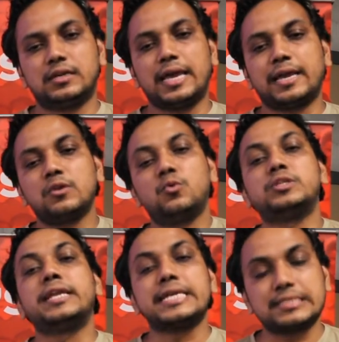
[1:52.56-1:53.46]
I can go
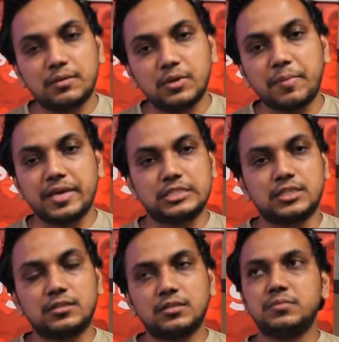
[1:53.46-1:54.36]
the next level in my
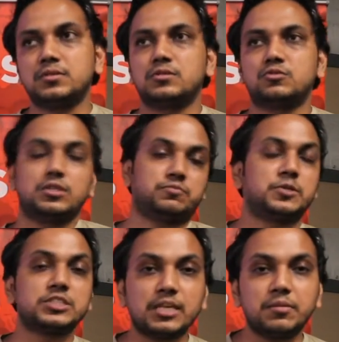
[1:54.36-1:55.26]
startup. So just
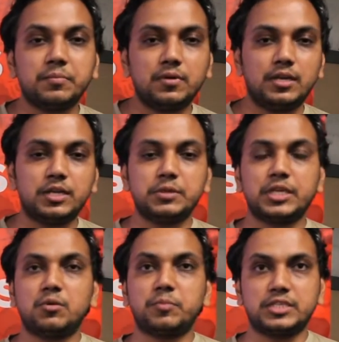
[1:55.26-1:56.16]
first let me tell you
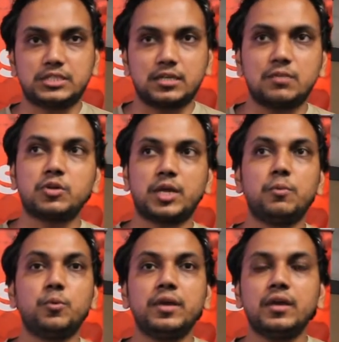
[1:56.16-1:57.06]
about my startup, what I'm
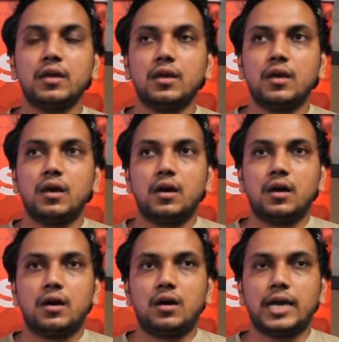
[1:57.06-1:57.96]
doing.
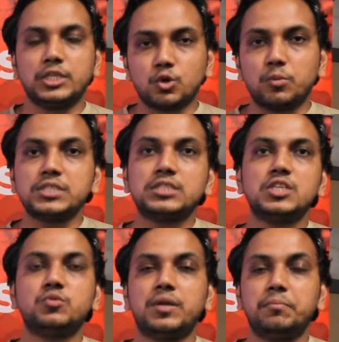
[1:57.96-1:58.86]
As a robust
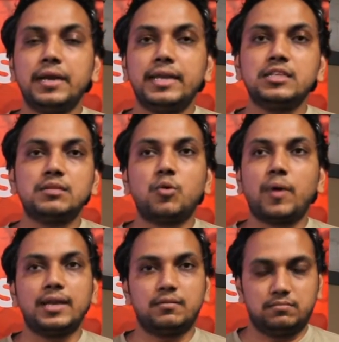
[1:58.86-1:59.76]
test, we are building the
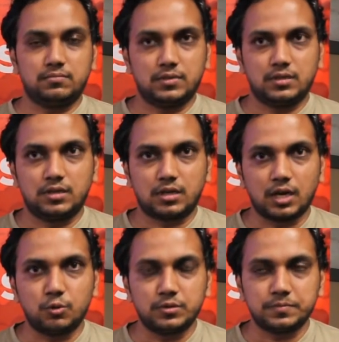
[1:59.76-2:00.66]
mobile
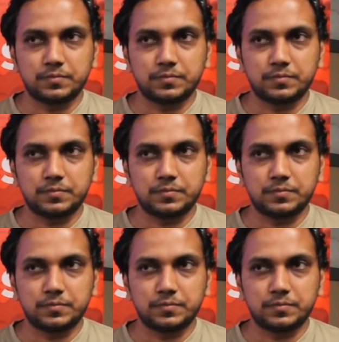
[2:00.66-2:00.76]
cloud.